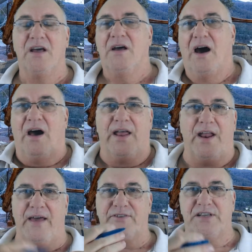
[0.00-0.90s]
I, I
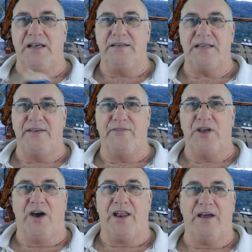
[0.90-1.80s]
don't have a TV,
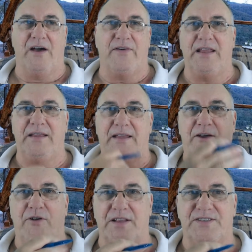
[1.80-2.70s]
I don't, i only
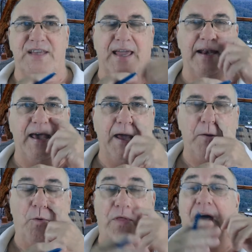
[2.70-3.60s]
hearing this second hand,
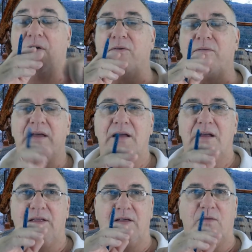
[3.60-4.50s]
although
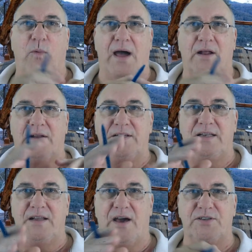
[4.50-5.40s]
uh, uh, one I did
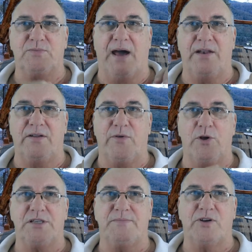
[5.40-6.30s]
notice one
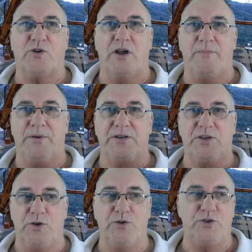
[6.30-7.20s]
advertisement creep into
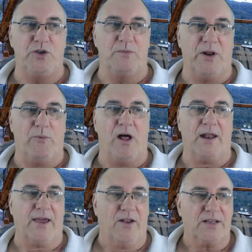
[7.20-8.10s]
YouTube a little while
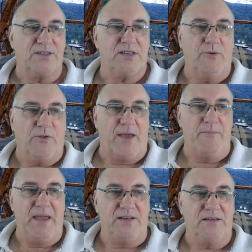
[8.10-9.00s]
ago, and I could see what they
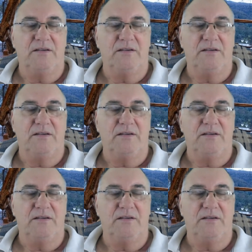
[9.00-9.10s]
meant.